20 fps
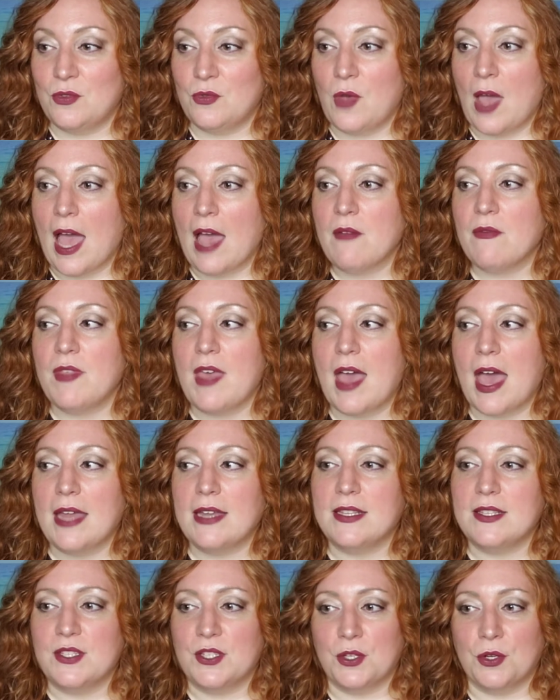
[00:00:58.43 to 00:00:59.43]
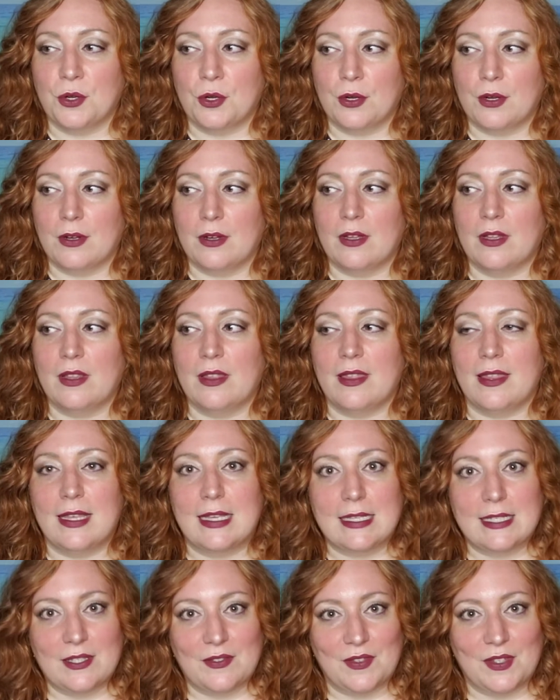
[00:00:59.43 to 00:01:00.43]
have that as your,
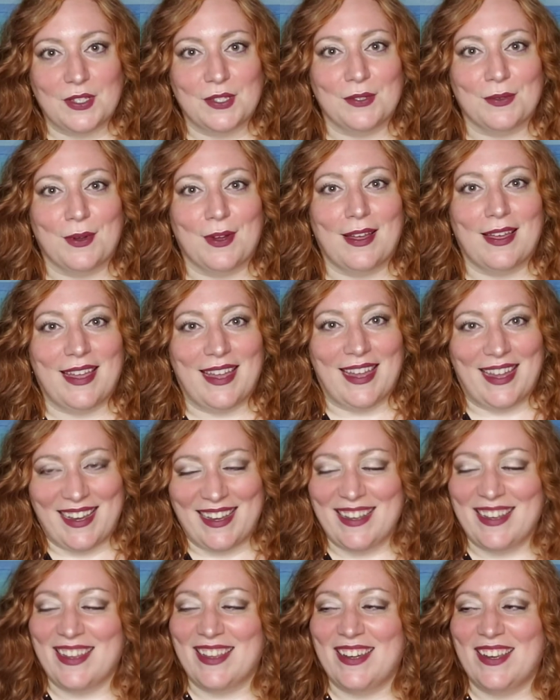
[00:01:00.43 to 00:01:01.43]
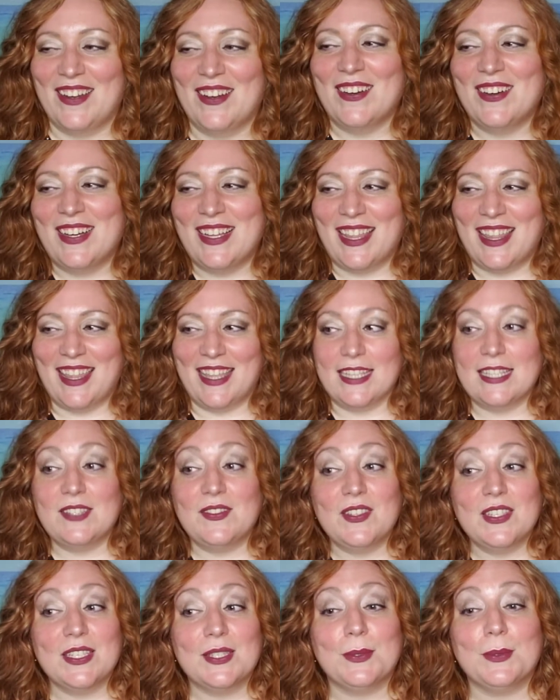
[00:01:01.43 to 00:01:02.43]
this feels right, this
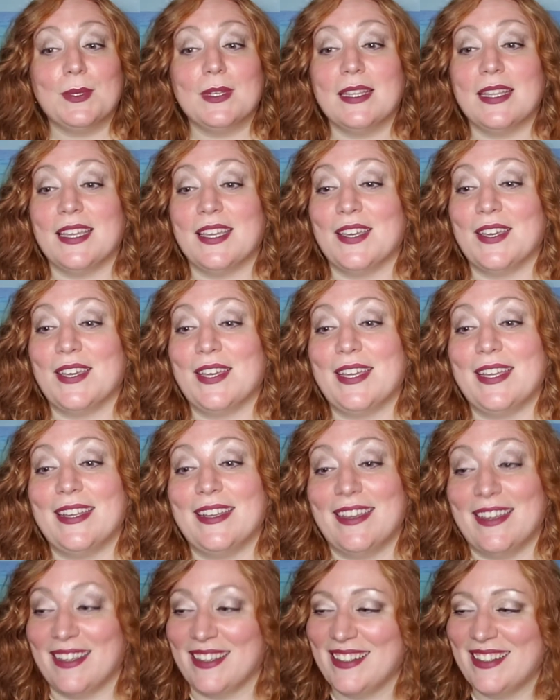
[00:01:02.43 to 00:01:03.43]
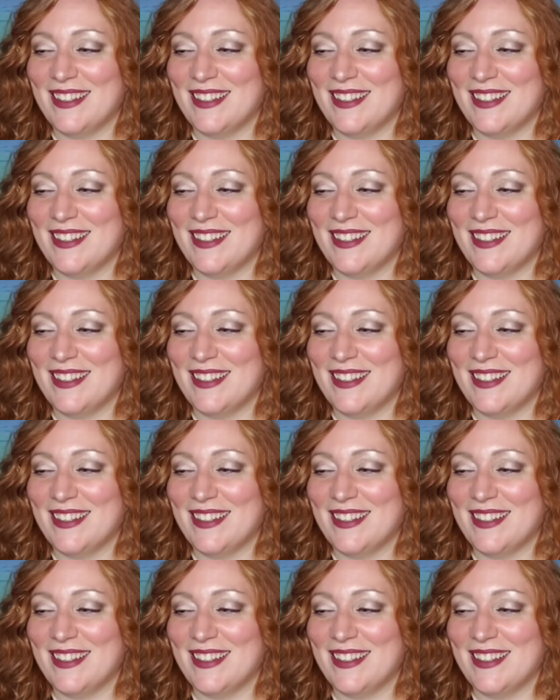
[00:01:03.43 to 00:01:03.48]
feels really good.